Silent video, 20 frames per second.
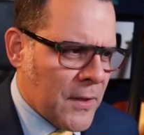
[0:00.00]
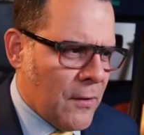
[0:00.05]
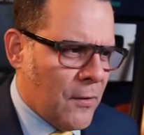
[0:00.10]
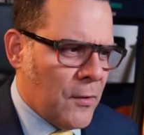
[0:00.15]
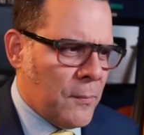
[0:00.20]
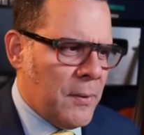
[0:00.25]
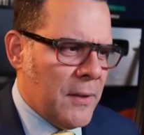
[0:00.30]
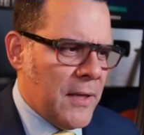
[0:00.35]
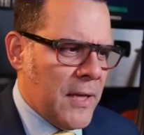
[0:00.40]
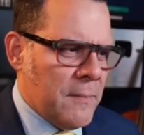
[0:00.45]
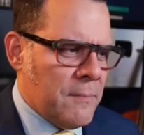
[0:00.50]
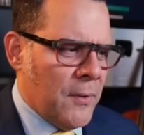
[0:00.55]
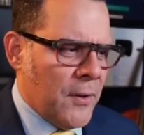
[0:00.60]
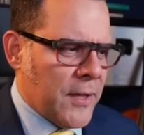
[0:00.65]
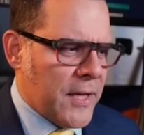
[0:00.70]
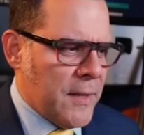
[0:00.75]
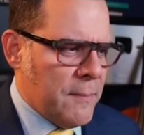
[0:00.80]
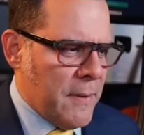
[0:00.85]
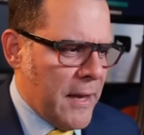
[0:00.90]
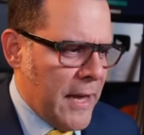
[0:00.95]
or believe
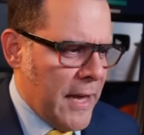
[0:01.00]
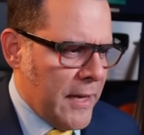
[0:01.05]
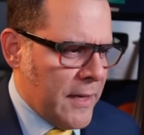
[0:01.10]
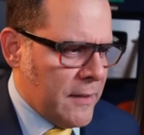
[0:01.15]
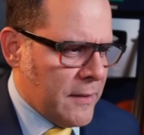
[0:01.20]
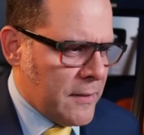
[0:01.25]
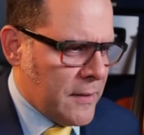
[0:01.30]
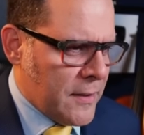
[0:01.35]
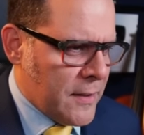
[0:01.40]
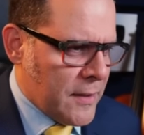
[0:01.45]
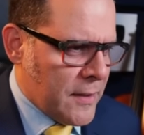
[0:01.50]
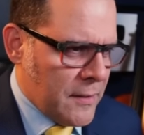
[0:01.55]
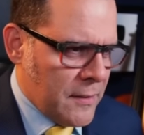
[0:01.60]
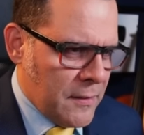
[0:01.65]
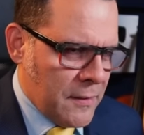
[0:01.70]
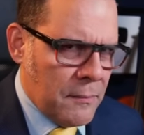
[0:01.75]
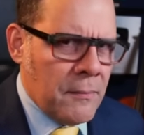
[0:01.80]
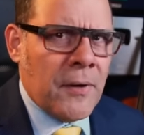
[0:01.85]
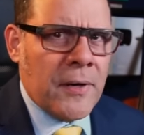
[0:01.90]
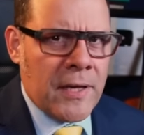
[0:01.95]
Murky Meg
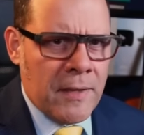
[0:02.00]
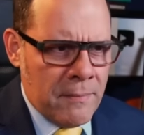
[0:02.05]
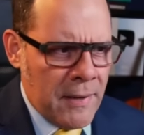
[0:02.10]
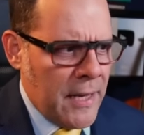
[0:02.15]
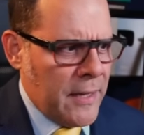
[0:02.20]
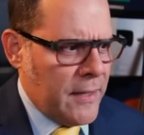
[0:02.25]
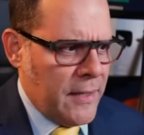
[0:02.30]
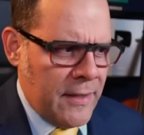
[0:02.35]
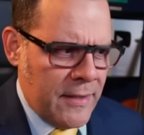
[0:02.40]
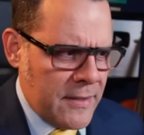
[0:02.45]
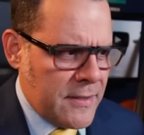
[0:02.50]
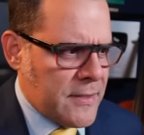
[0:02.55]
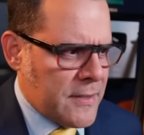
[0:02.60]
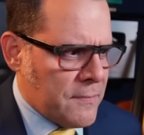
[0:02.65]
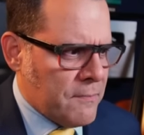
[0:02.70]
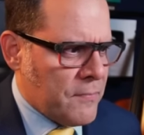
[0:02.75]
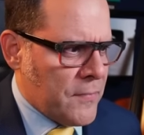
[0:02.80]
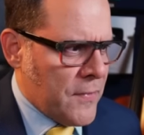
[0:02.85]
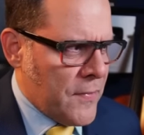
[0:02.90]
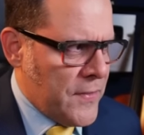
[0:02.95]

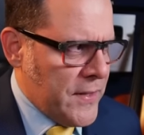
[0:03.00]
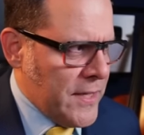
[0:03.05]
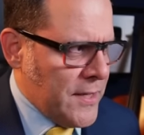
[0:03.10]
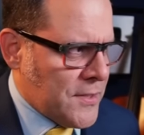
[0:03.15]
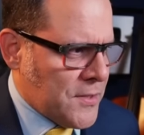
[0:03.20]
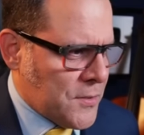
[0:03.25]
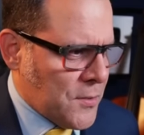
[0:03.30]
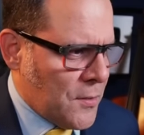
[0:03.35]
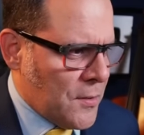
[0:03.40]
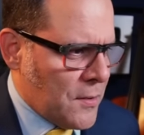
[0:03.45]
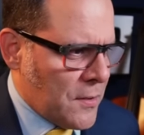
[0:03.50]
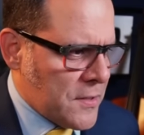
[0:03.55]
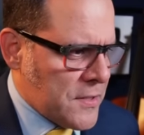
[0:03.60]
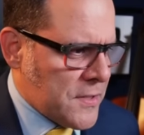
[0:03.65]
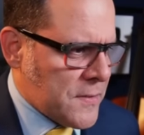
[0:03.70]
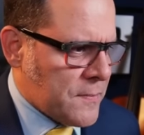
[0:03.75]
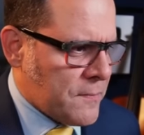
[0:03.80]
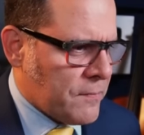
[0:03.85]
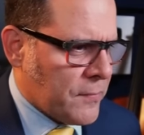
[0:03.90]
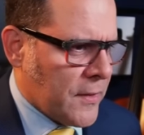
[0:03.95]
is the
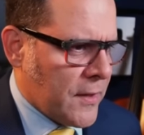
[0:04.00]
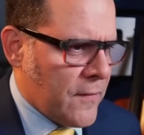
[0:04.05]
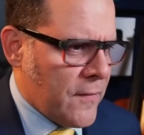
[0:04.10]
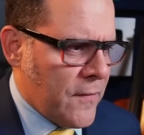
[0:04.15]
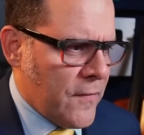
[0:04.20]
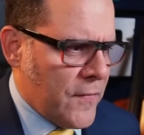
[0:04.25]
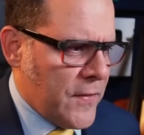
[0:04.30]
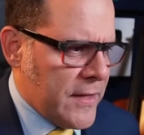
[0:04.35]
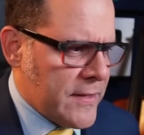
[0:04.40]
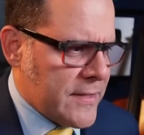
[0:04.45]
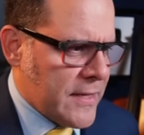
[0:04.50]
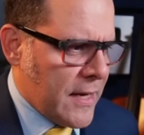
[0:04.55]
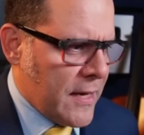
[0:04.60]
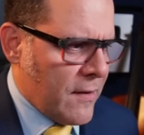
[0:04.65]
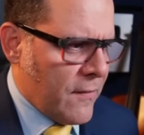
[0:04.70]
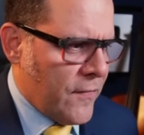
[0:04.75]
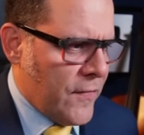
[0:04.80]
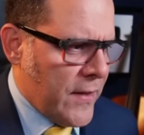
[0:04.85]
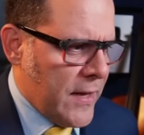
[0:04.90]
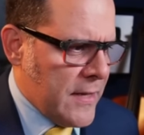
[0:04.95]
source of these
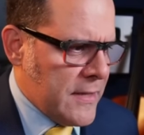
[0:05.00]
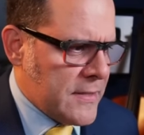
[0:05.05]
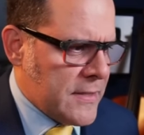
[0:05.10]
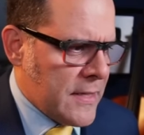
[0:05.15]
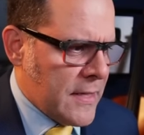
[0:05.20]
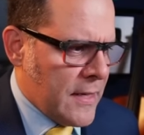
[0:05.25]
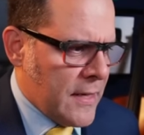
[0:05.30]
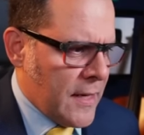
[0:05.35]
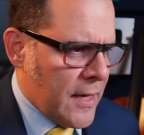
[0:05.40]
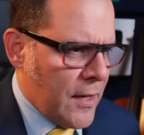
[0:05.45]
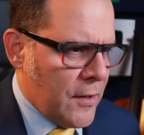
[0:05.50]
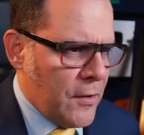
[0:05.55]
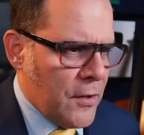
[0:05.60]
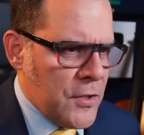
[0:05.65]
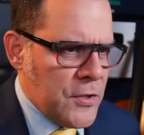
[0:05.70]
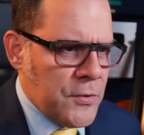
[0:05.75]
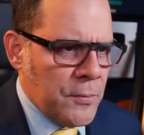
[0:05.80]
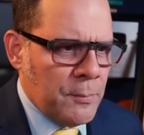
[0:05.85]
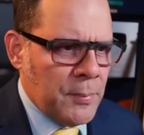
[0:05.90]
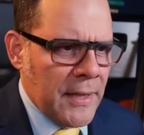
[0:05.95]
kind of things, I'm
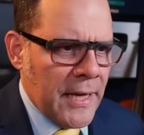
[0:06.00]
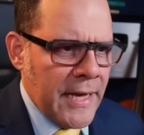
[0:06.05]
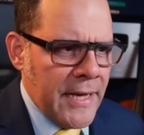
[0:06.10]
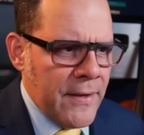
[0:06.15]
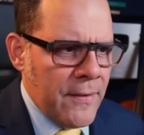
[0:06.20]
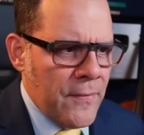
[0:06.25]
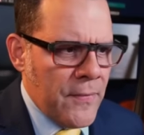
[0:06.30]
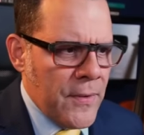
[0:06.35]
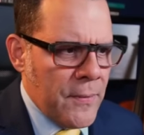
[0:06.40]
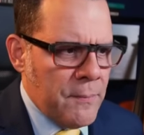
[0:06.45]
going to play the